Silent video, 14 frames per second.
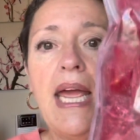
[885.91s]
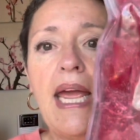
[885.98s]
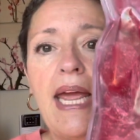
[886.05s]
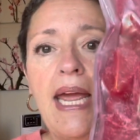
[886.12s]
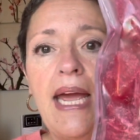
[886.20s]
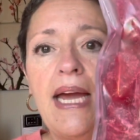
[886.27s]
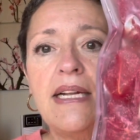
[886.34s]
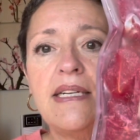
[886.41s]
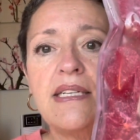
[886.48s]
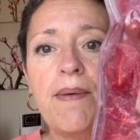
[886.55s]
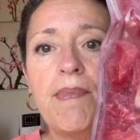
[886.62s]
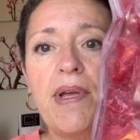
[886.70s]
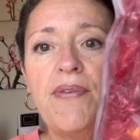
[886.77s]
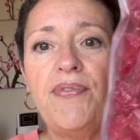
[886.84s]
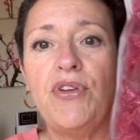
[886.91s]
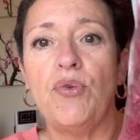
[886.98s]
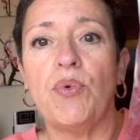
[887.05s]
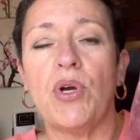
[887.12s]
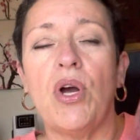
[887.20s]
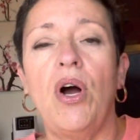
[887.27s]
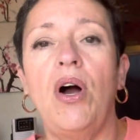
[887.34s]
And if you
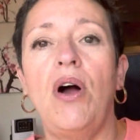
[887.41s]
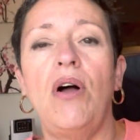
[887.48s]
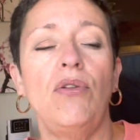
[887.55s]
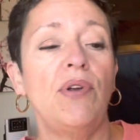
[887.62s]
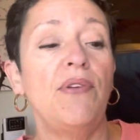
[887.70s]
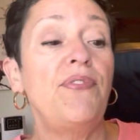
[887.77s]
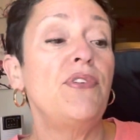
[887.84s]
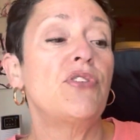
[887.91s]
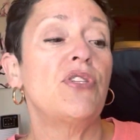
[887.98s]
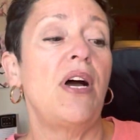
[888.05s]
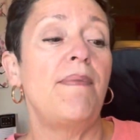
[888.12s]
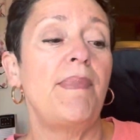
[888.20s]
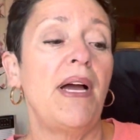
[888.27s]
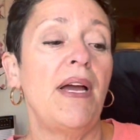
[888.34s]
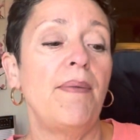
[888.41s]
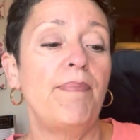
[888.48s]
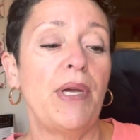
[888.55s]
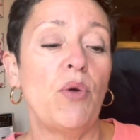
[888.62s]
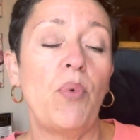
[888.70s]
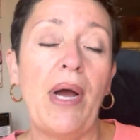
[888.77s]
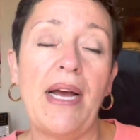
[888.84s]
recall, or if you saw my
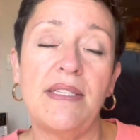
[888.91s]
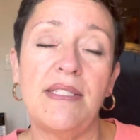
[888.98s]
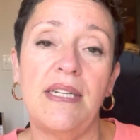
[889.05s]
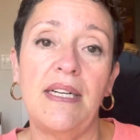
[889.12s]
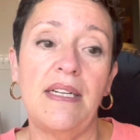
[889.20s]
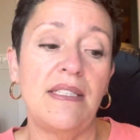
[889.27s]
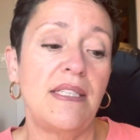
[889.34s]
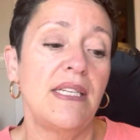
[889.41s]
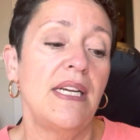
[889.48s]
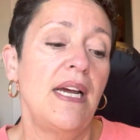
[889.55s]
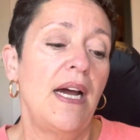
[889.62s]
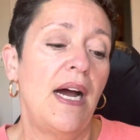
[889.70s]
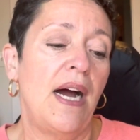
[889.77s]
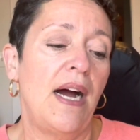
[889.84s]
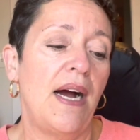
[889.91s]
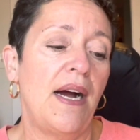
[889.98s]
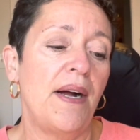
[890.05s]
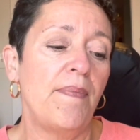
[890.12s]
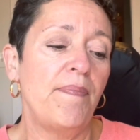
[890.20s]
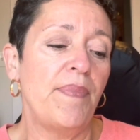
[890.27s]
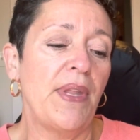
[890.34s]
big waxident,
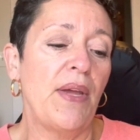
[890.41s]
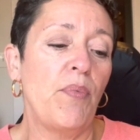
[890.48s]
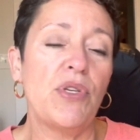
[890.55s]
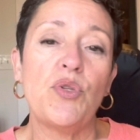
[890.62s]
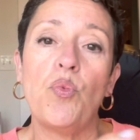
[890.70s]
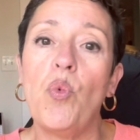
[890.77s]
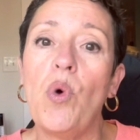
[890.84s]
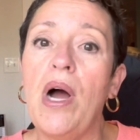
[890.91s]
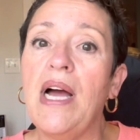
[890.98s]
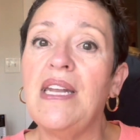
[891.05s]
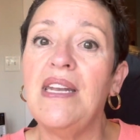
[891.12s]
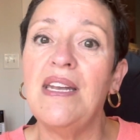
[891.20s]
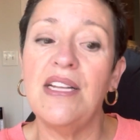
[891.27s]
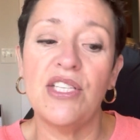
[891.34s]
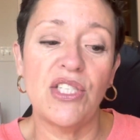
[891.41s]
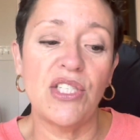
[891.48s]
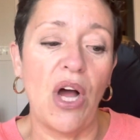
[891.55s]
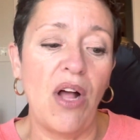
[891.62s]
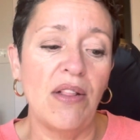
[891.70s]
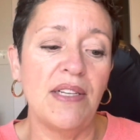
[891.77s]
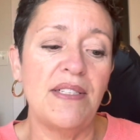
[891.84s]
it was one
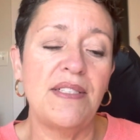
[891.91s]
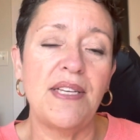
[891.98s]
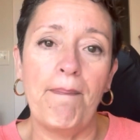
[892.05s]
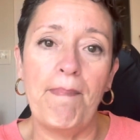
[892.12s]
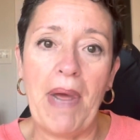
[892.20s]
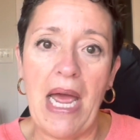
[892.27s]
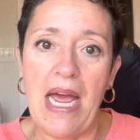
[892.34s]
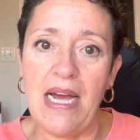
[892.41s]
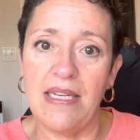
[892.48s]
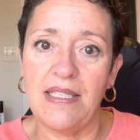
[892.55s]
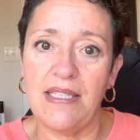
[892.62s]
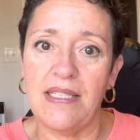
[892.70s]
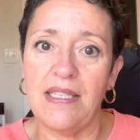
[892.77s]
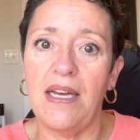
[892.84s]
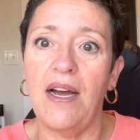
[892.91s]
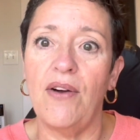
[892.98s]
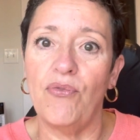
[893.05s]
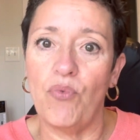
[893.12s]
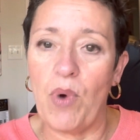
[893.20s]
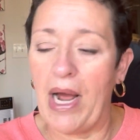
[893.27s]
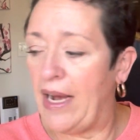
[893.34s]
solid mass
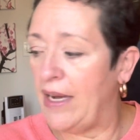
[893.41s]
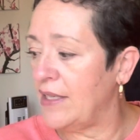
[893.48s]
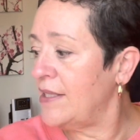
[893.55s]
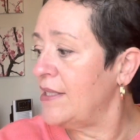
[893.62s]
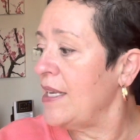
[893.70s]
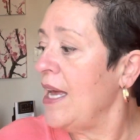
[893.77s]
of wax.